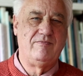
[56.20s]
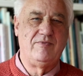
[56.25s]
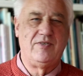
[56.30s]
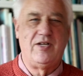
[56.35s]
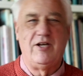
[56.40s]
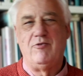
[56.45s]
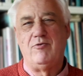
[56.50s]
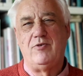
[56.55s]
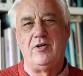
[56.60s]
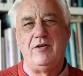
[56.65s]

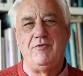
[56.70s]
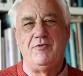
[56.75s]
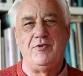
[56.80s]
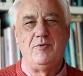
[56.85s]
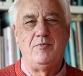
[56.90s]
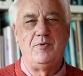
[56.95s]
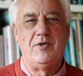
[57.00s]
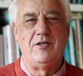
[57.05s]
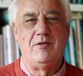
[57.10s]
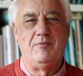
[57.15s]
go all over the
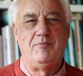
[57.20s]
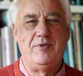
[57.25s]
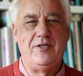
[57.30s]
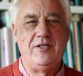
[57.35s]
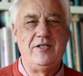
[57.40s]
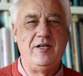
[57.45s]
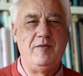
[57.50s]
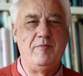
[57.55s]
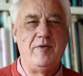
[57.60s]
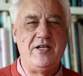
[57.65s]
world
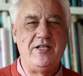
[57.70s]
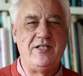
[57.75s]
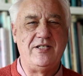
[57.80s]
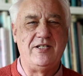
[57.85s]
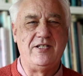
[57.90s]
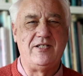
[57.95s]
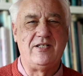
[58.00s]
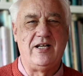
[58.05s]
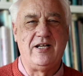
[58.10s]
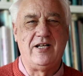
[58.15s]
building
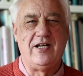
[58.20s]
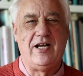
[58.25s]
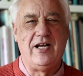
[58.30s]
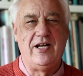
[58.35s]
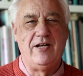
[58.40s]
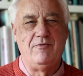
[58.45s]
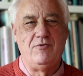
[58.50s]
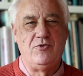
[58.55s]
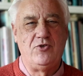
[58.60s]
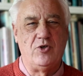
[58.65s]
mazes like a
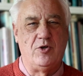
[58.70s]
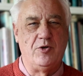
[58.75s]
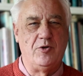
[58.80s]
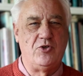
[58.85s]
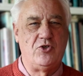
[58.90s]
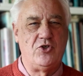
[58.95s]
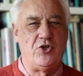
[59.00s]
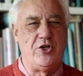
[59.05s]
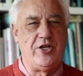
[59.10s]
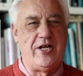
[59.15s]
kind of
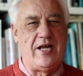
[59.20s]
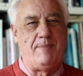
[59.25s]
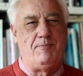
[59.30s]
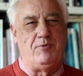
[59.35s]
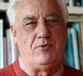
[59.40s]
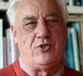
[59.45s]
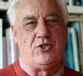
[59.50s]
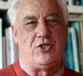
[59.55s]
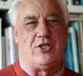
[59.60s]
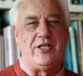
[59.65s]
Johnny
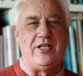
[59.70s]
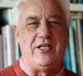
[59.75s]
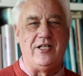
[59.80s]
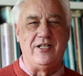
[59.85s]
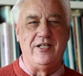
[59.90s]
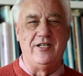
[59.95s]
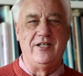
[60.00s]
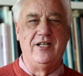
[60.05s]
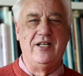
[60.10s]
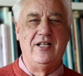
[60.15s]
Appleseed
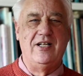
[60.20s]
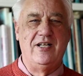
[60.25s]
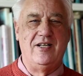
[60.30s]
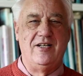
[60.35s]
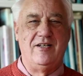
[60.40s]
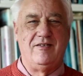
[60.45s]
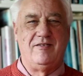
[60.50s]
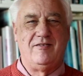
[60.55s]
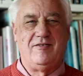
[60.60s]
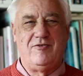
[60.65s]
and
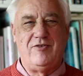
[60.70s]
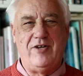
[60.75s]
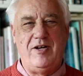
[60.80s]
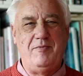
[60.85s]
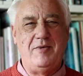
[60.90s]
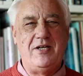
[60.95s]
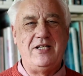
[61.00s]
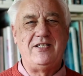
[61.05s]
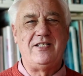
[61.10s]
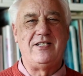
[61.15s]

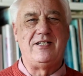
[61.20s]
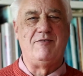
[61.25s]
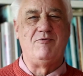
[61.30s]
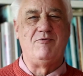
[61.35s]
create mazes